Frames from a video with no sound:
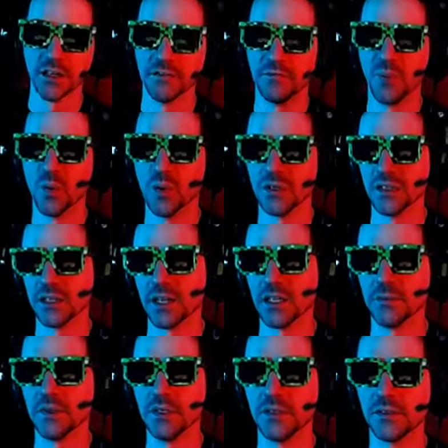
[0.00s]
of poison
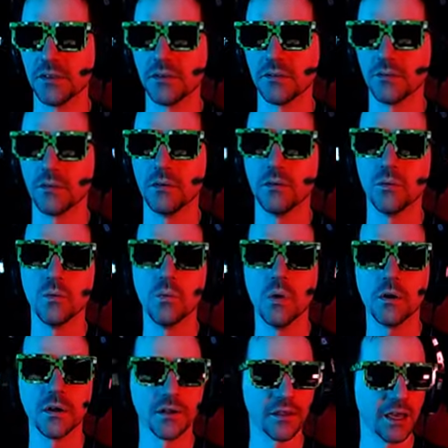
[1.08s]
enemies.
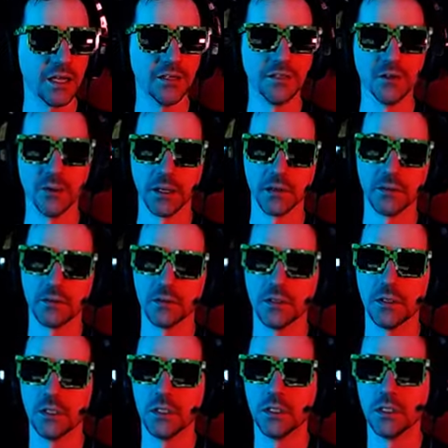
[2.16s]
What are they doing?
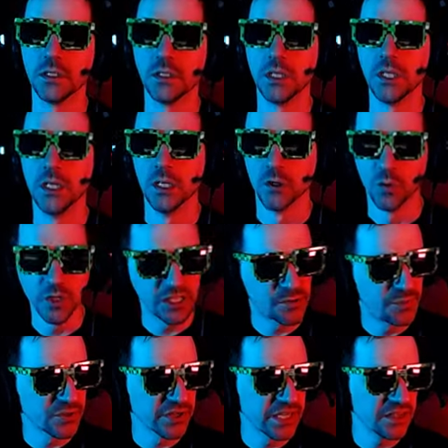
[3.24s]

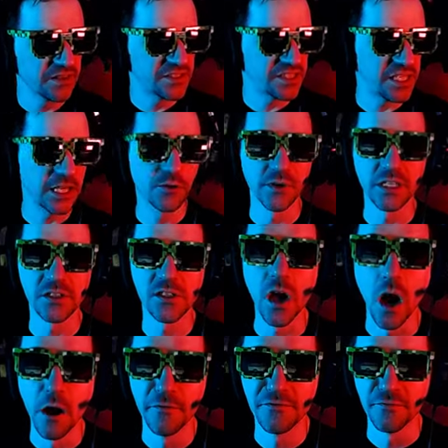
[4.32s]
Whispering Secrets
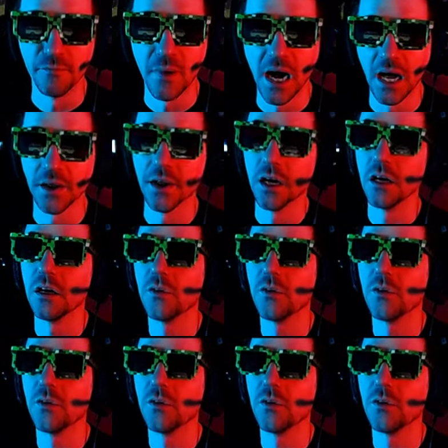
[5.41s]
of Mana.